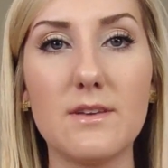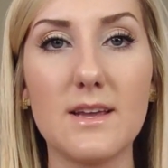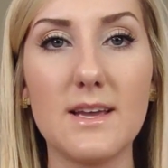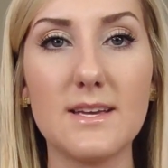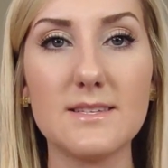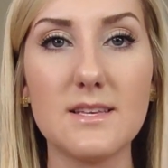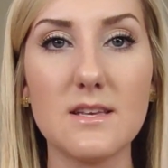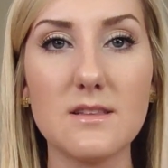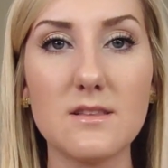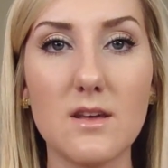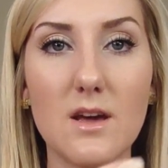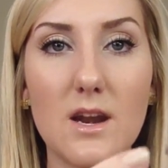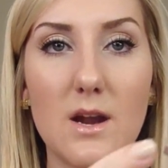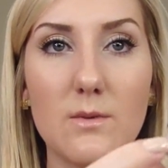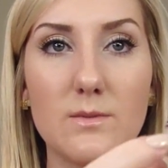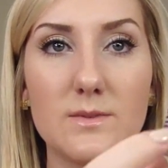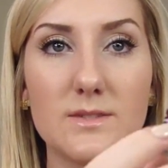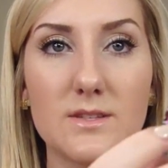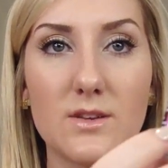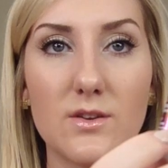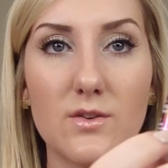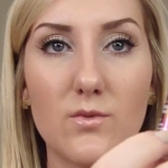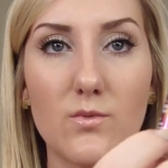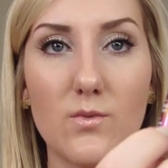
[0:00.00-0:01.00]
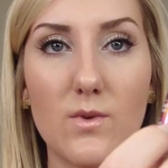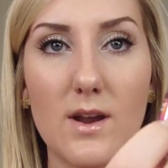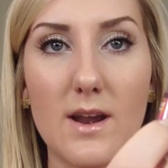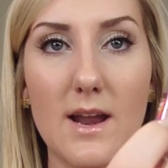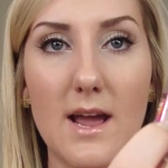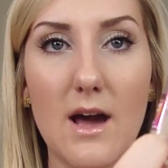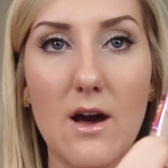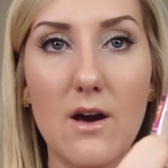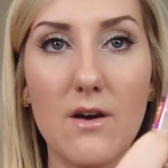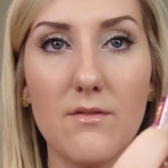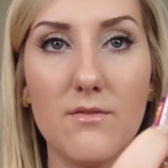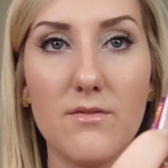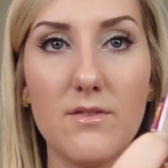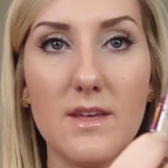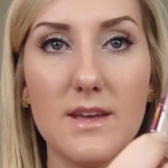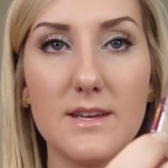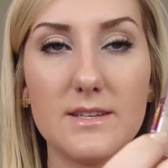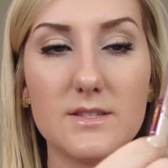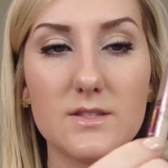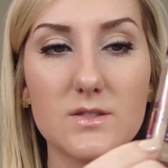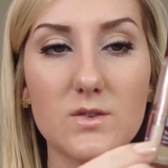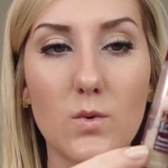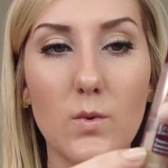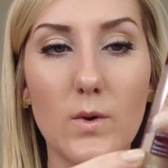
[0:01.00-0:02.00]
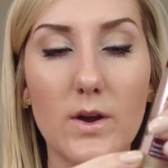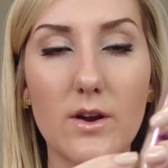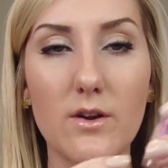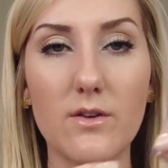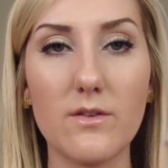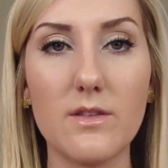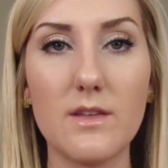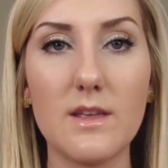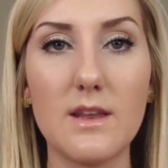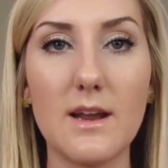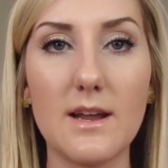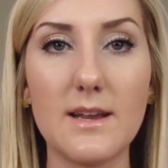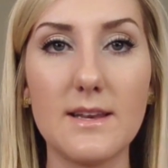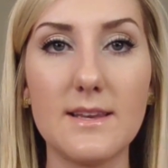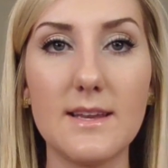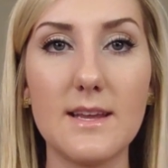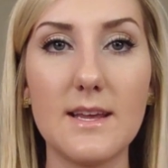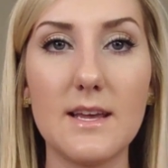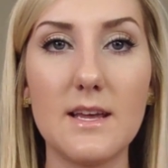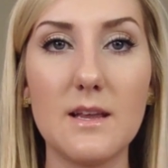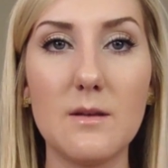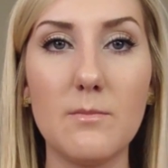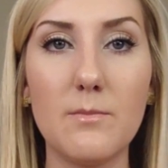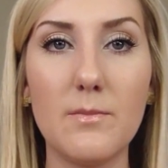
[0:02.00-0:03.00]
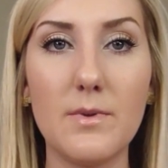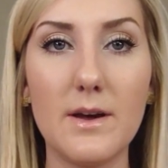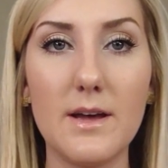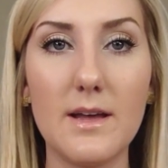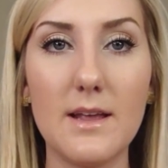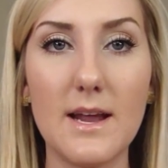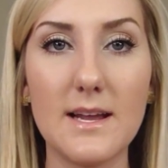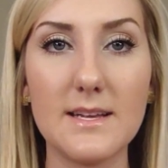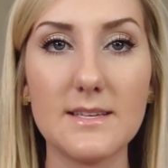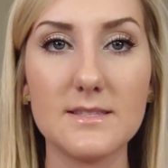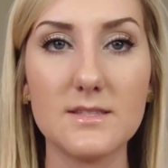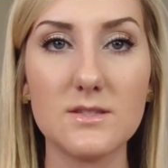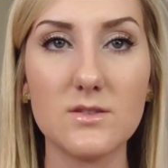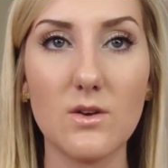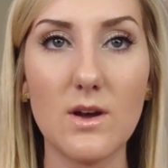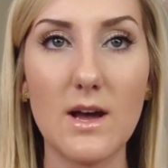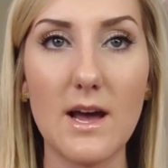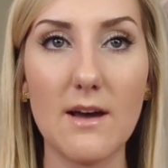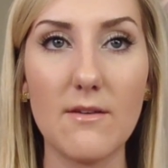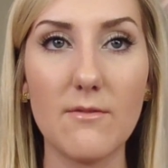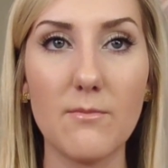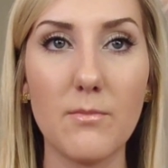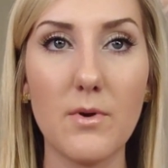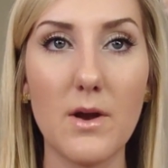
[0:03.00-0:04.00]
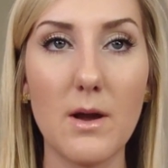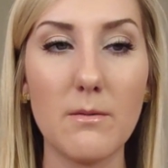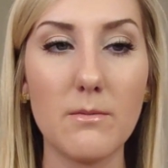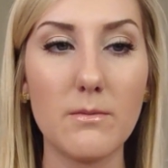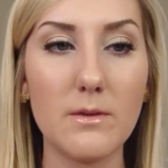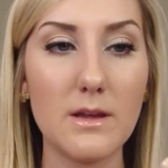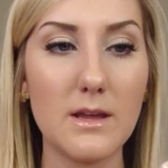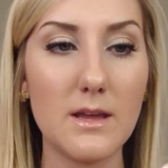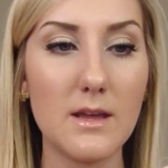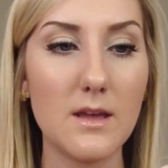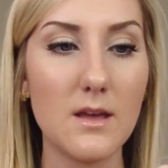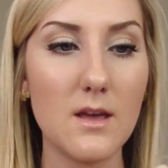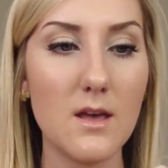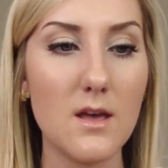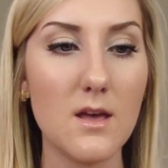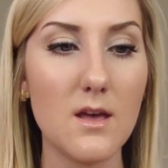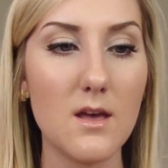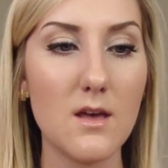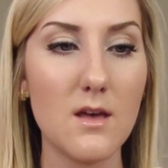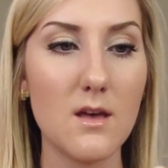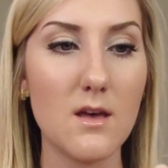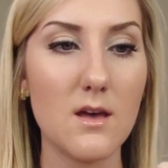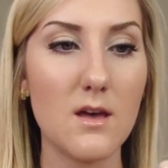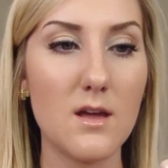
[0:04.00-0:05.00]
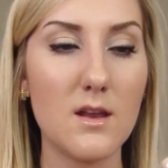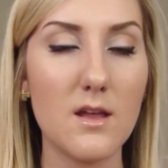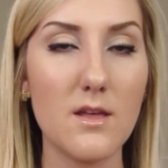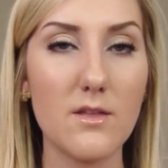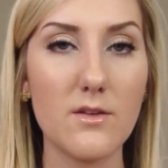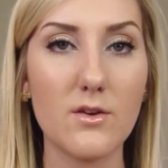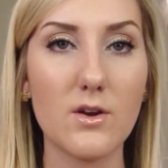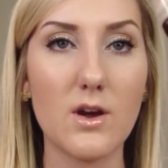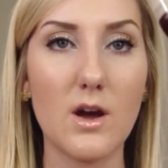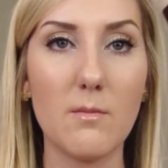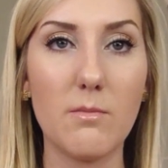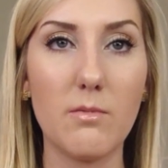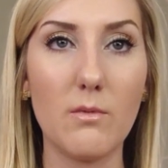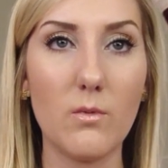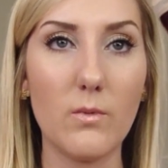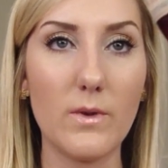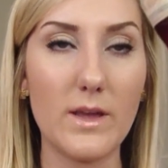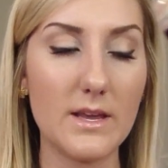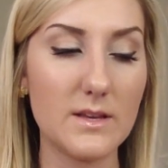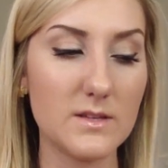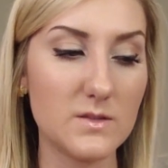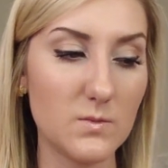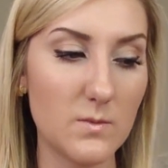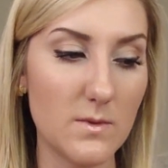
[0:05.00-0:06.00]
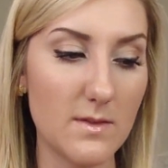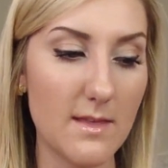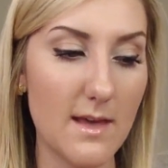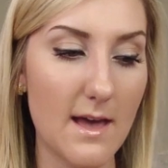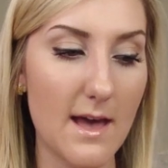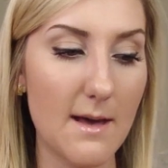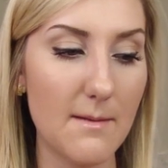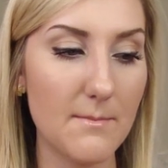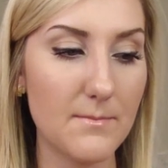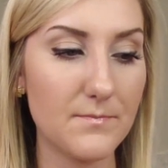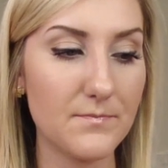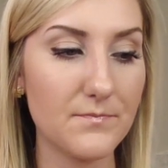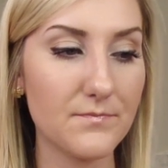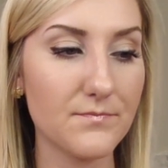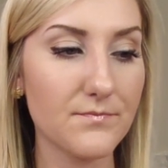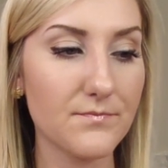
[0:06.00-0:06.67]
I guess I thought I was going to run out of this quicker than I did, but I still have probably another couple weeks with that.